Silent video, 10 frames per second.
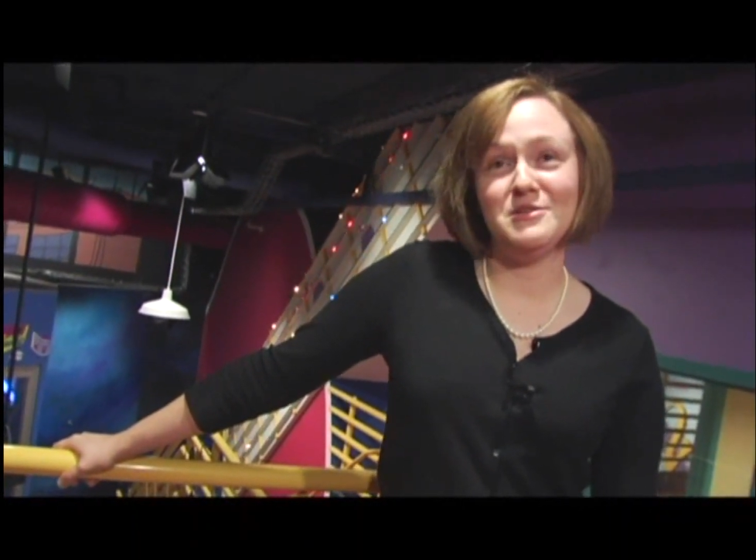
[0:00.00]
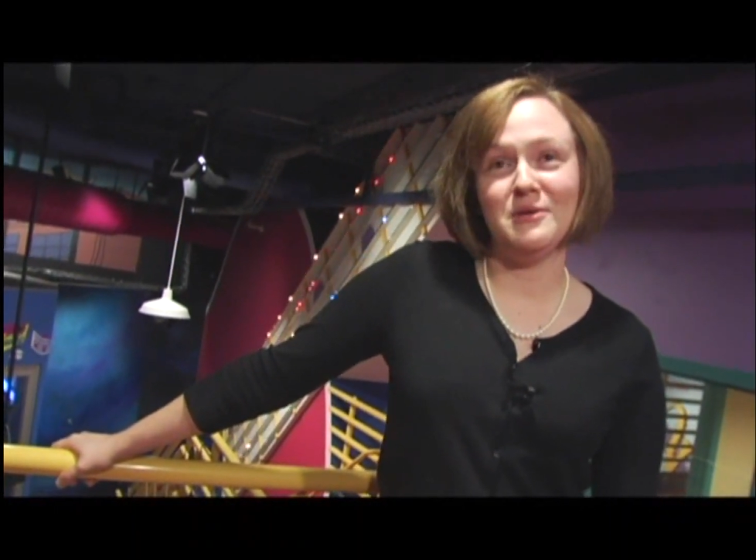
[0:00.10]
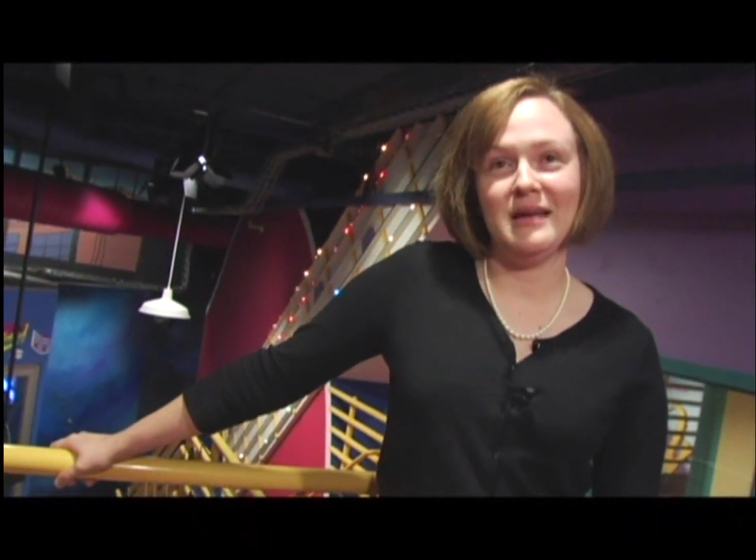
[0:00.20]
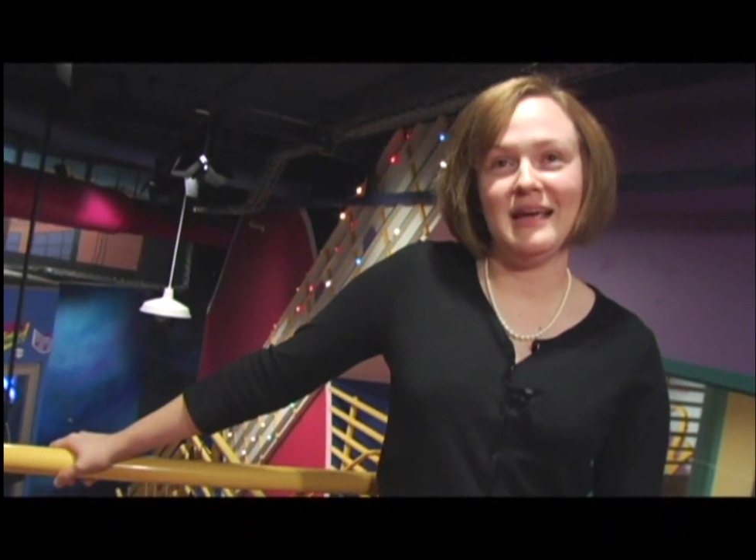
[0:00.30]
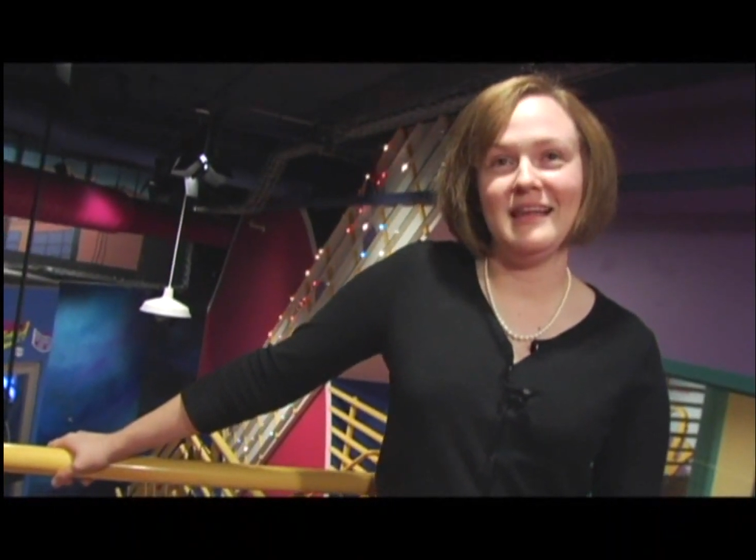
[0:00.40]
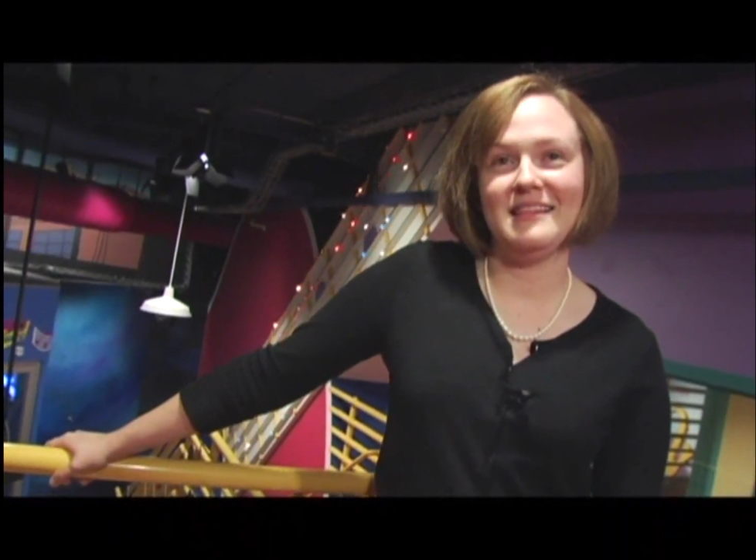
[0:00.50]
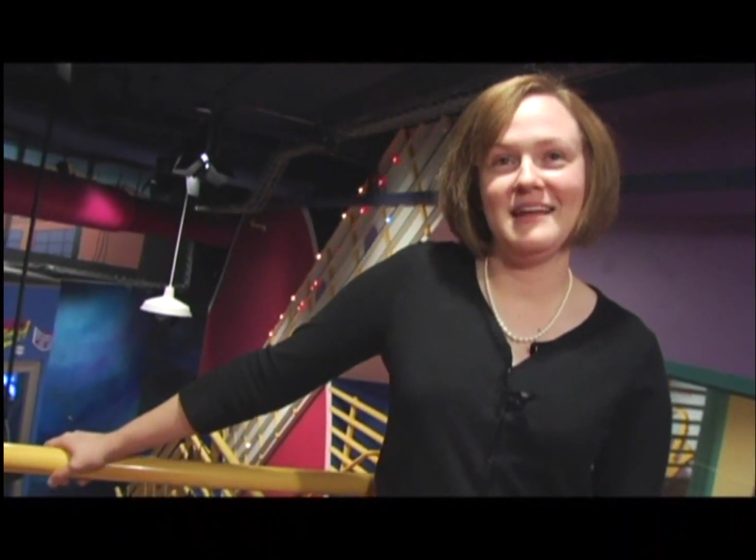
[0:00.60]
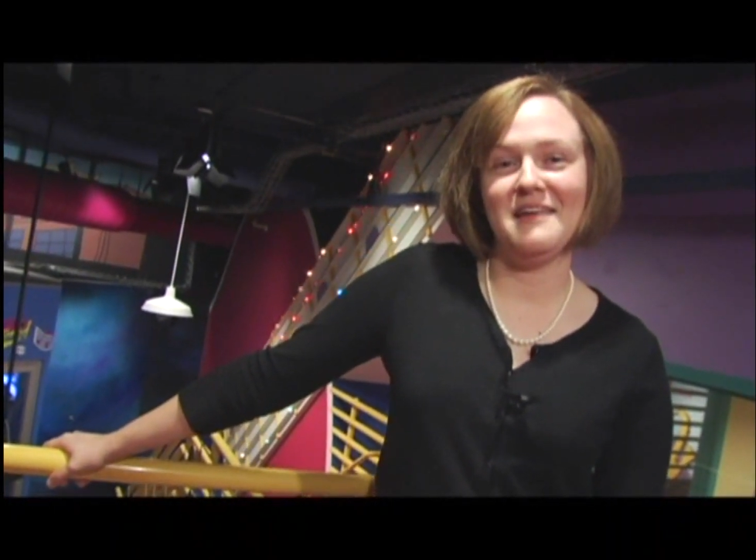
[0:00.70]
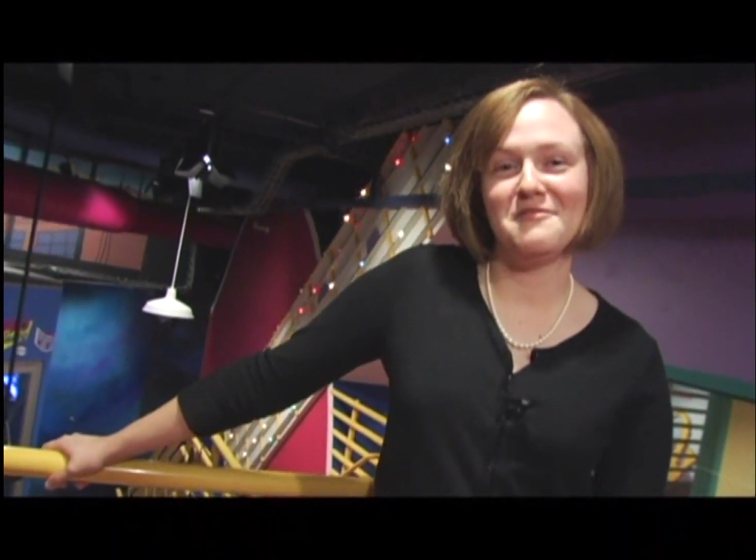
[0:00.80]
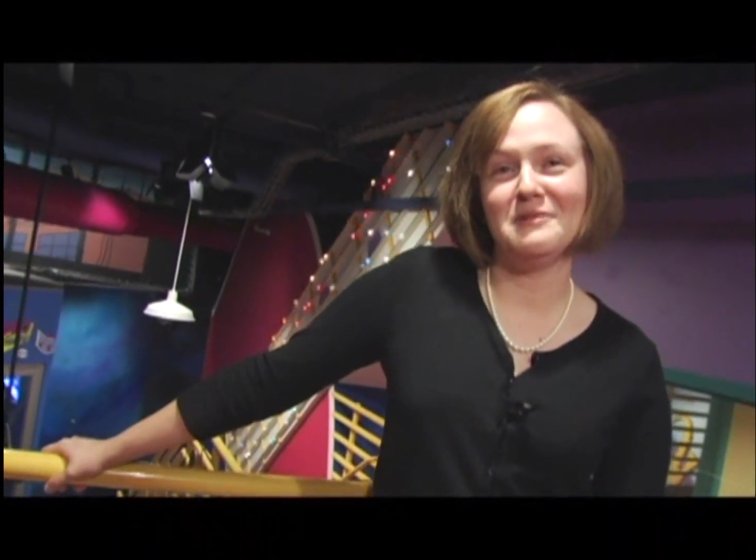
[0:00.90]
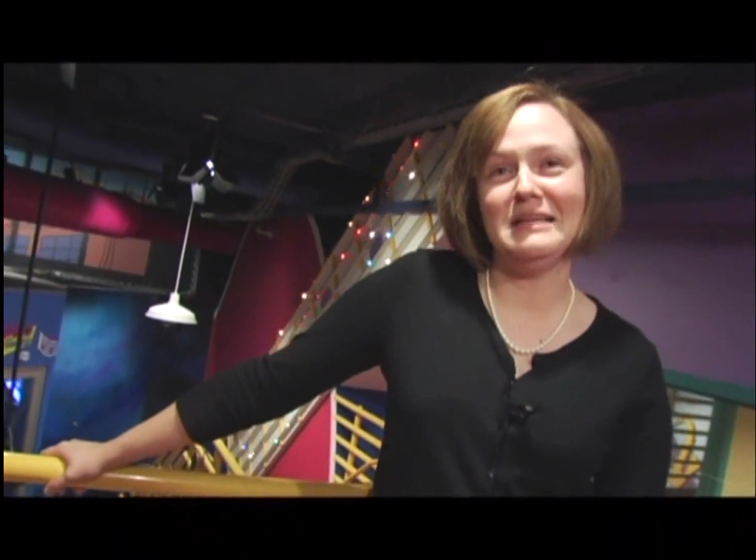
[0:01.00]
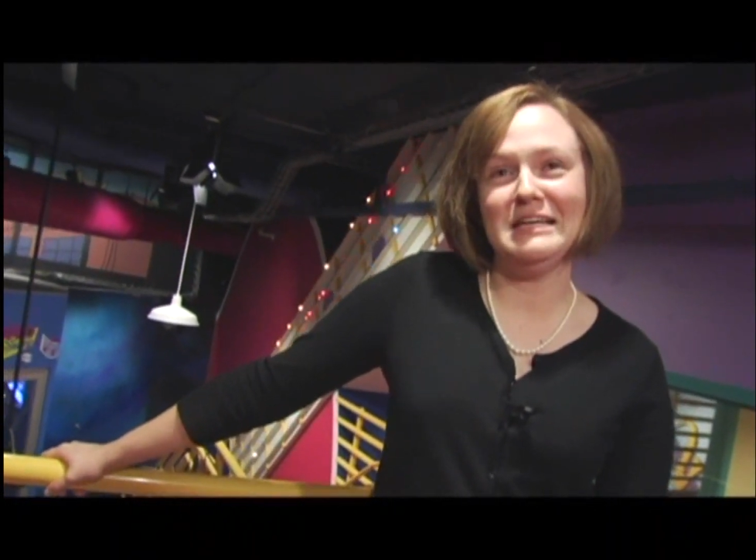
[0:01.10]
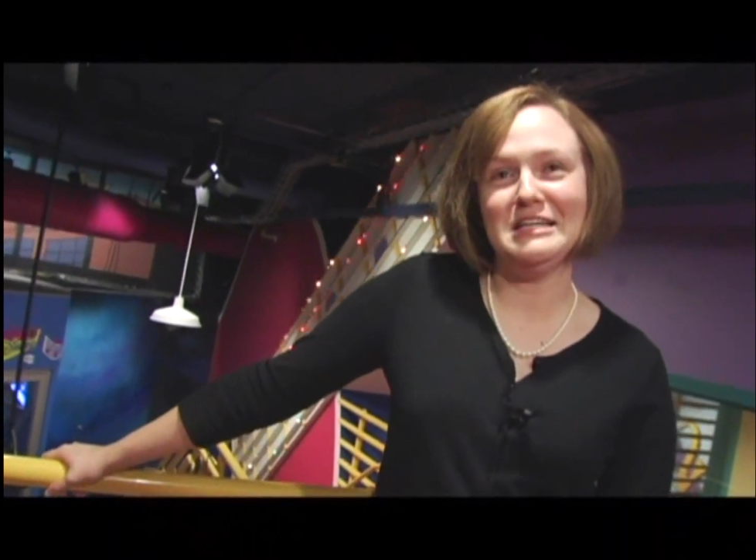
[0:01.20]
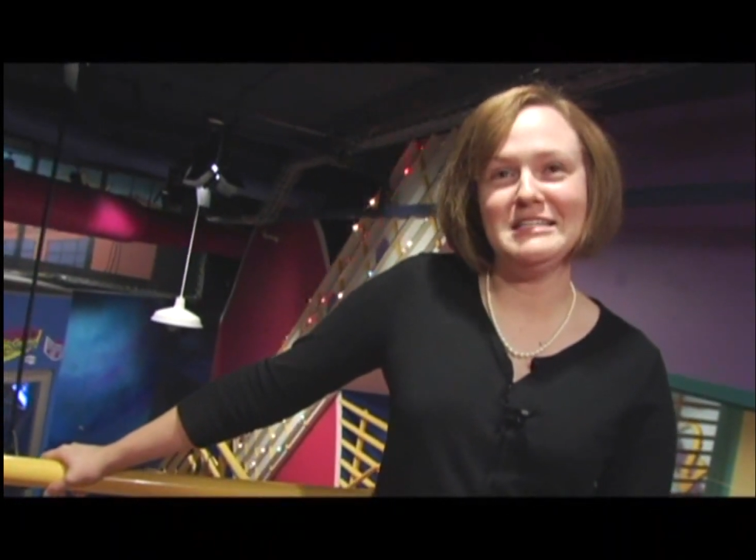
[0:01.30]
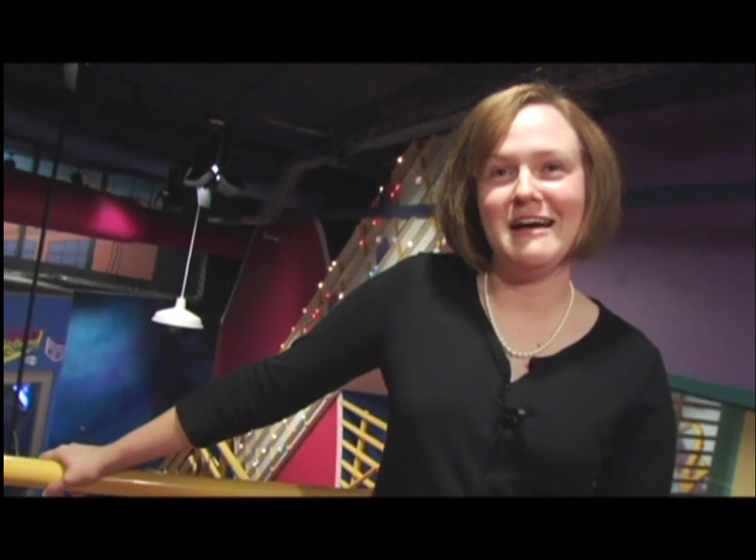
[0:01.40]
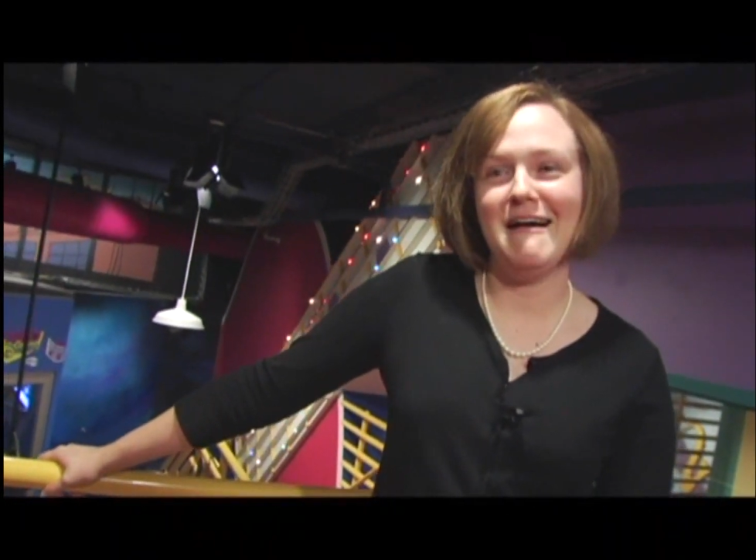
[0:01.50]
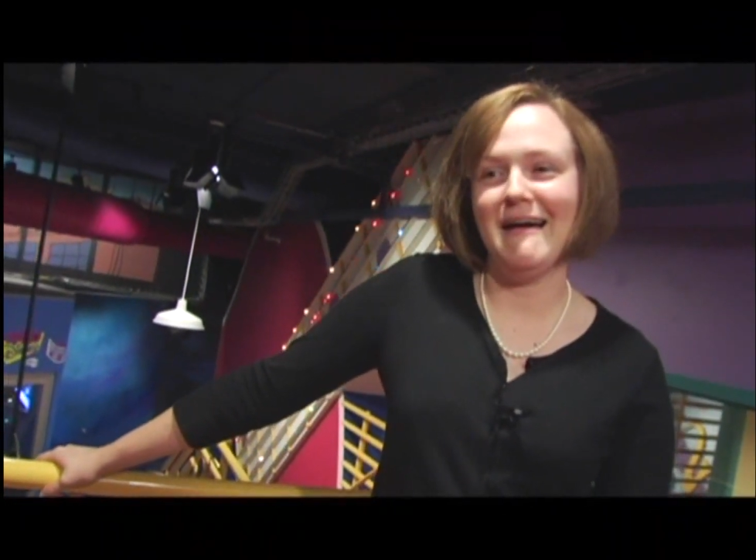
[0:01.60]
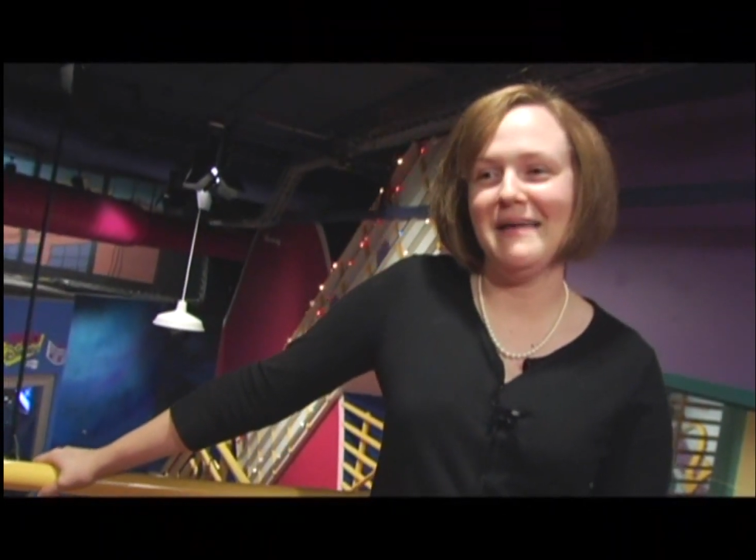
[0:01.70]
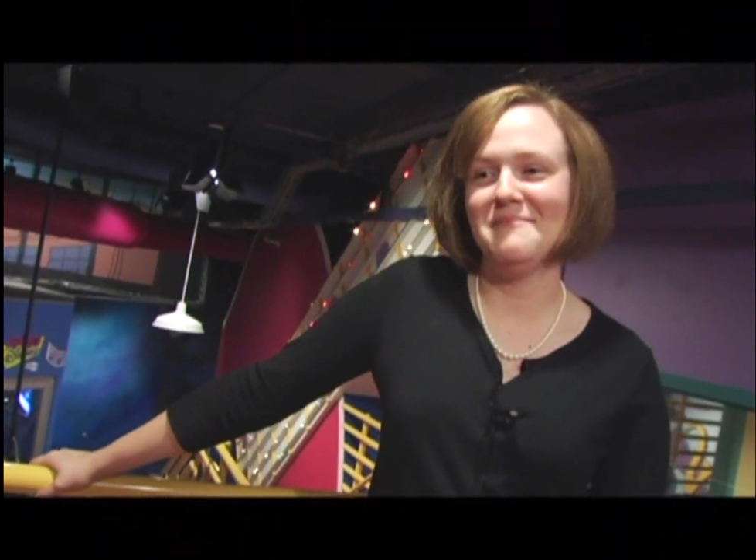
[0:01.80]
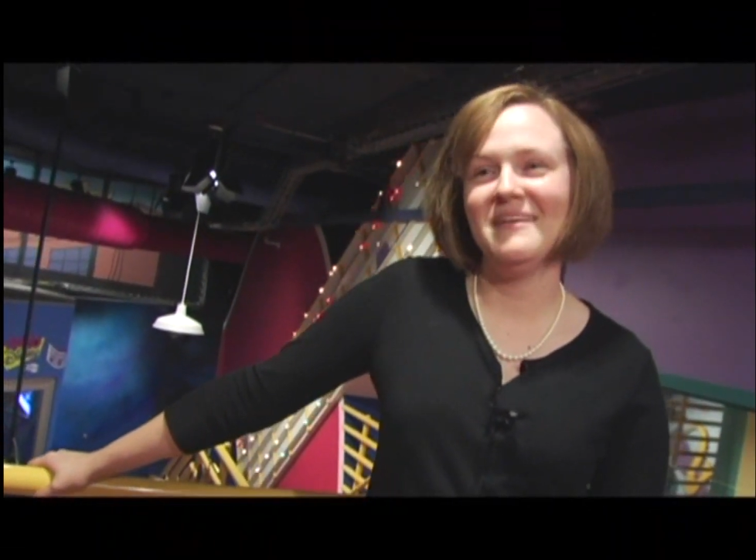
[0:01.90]
28th and have a really good
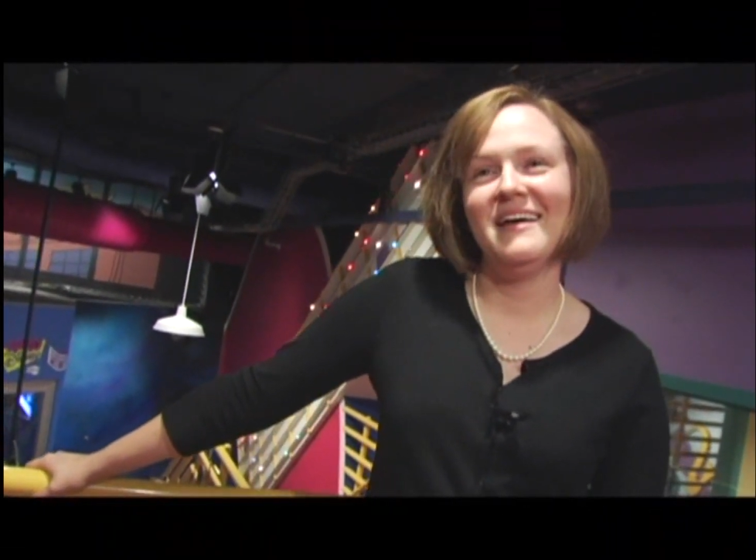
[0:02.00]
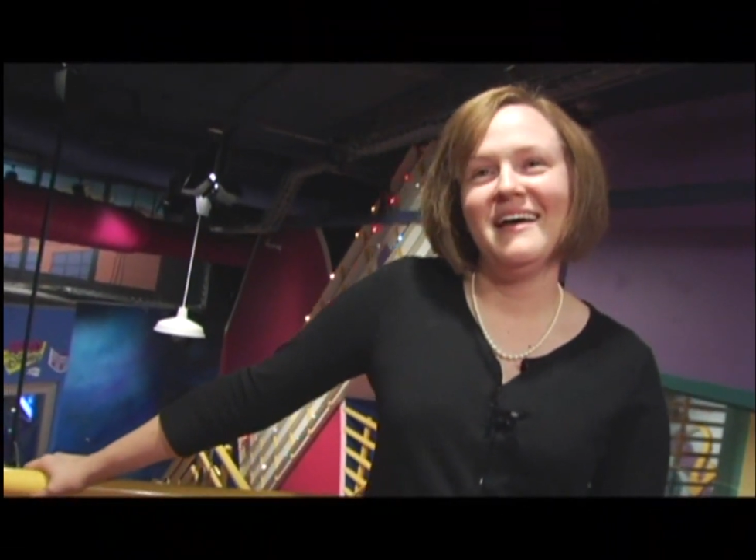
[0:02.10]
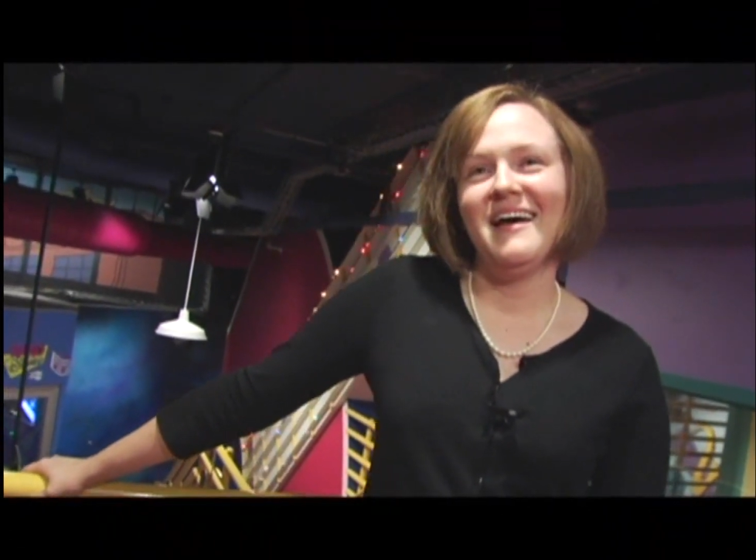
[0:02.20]
time.